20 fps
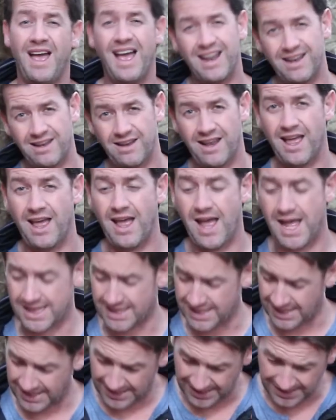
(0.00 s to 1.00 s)
And
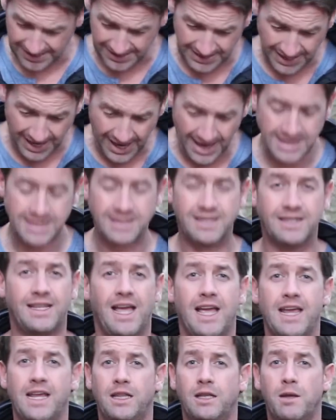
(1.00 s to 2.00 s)
at the end of the day,